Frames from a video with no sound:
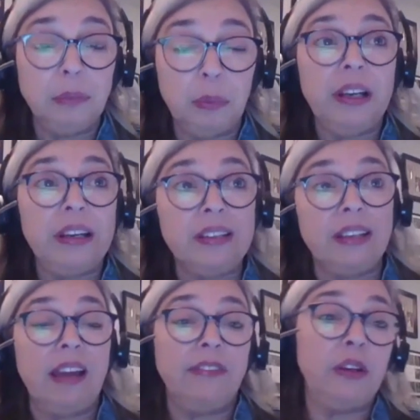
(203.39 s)
What is
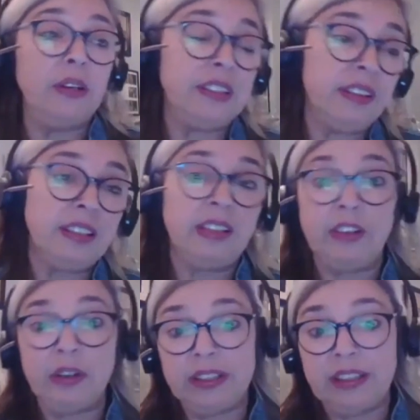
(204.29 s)
it? I've heard it's this, I've
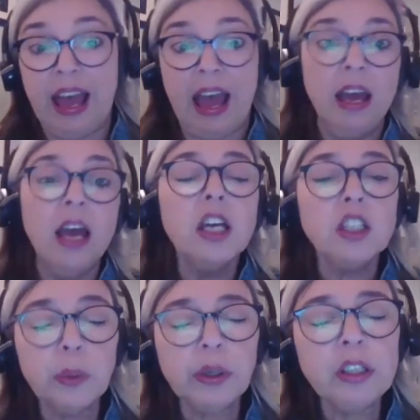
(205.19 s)
heard it's that.
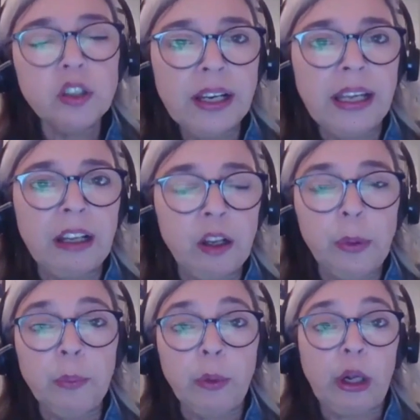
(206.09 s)
So we're going to try to get a little
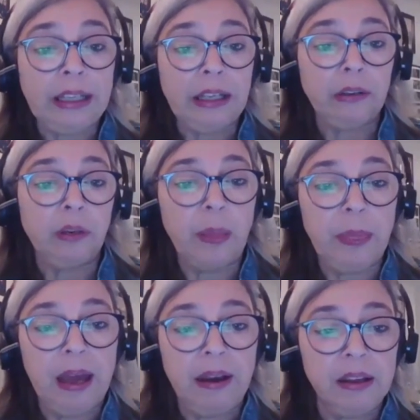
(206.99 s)
bit more clear on
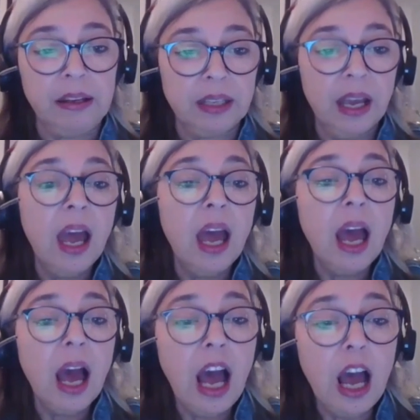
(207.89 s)
what that is.
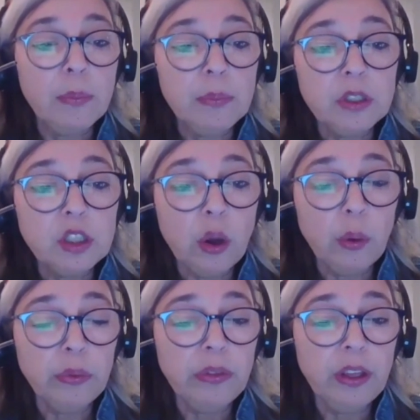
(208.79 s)

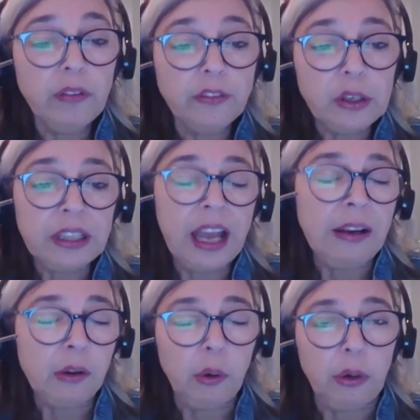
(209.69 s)
So the first
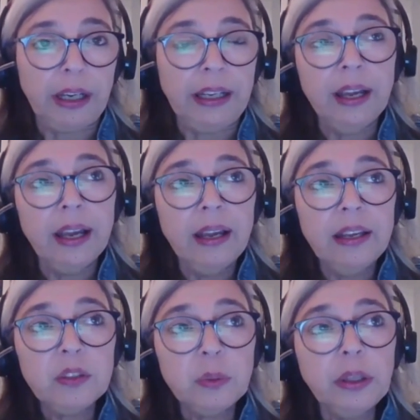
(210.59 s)
category
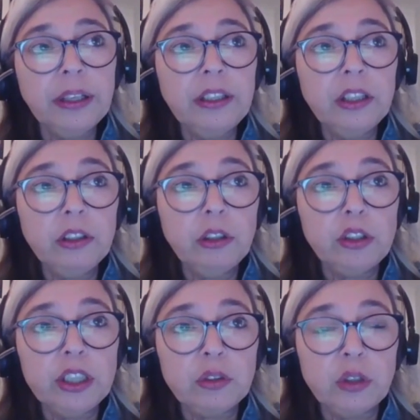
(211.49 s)
is really your
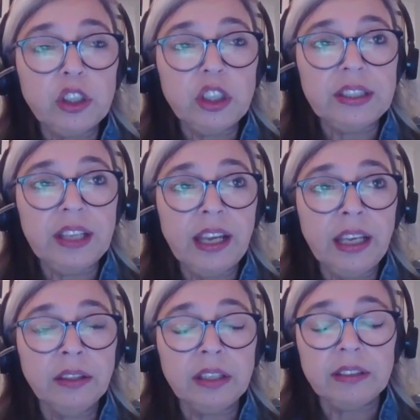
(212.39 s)
district just
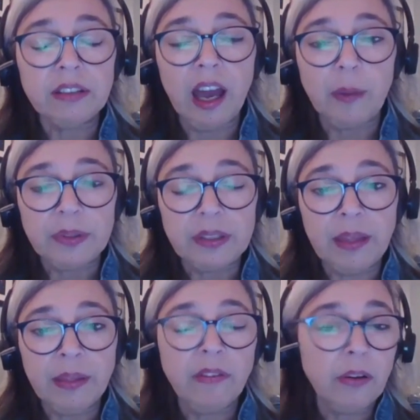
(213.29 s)
taking the steps,
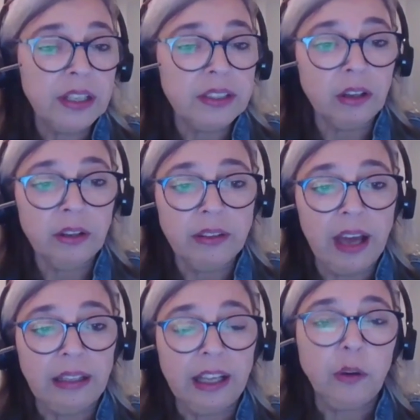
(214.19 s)
and they've already started
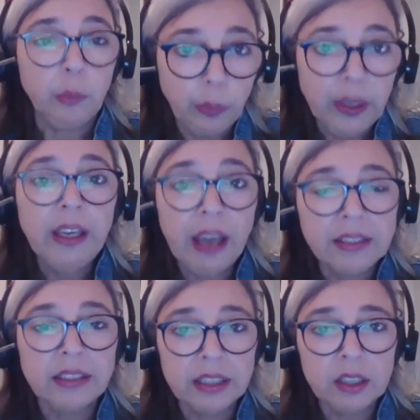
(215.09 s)
that. Like, we
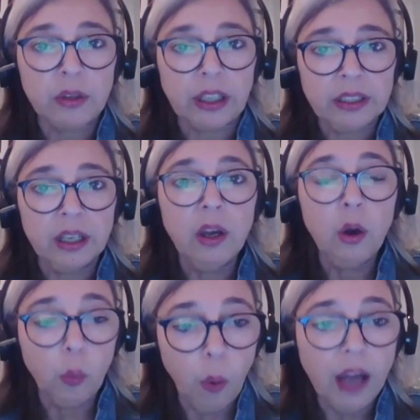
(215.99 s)
as a district
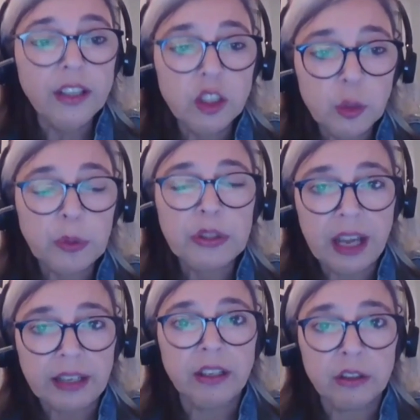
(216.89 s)
want to
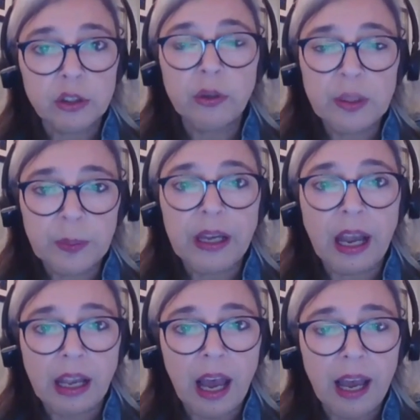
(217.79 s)
protect our students'
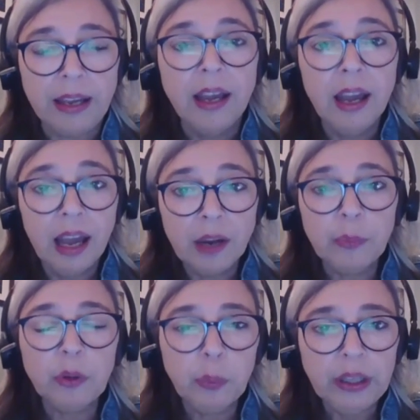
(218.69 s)
PII, and
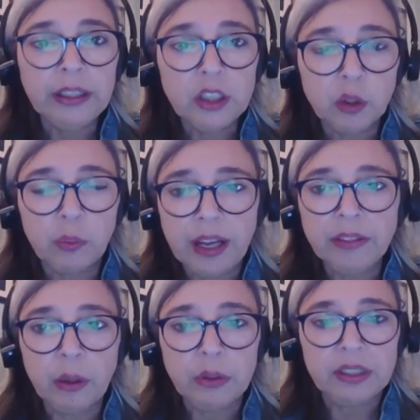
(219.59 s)
we're willing to write
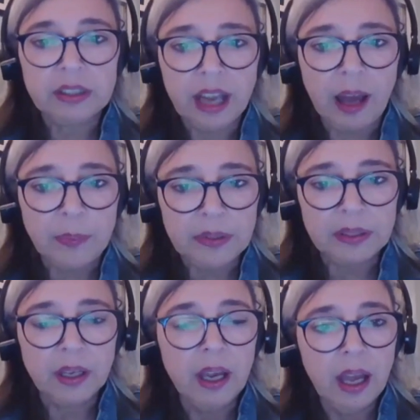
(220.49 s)
those
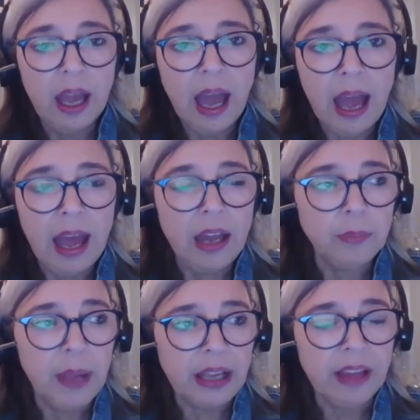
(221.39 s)
steps
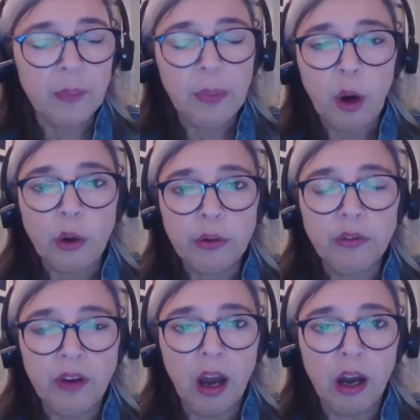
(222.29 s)
and make that part of
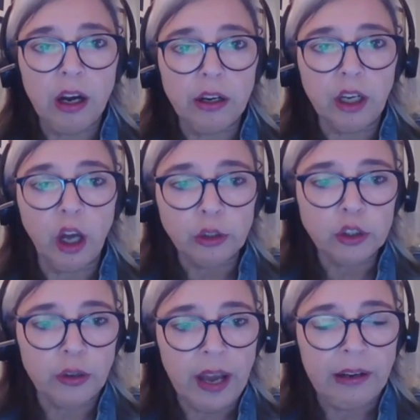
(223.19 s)
our
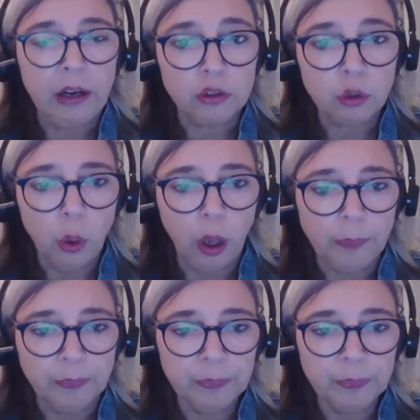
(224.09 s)
culture at our school.